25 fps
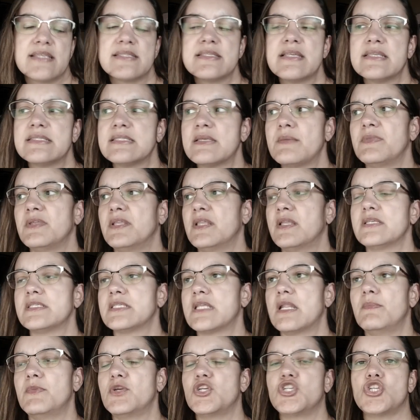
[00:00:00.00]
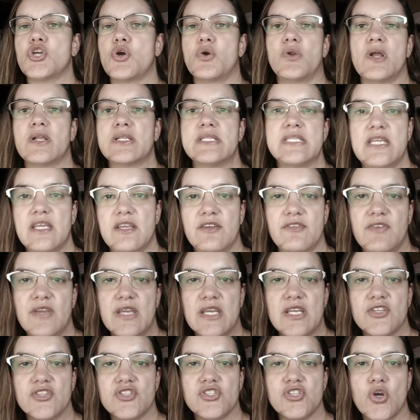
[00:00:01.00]
It's not something that's going to be shown on
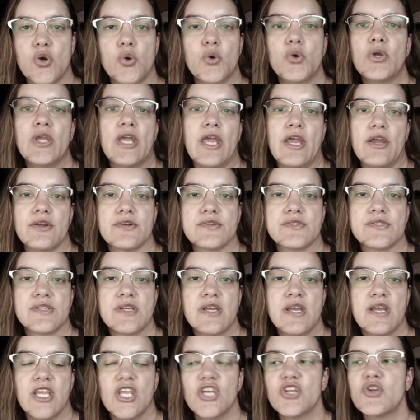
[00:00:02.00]
TV. So who cares?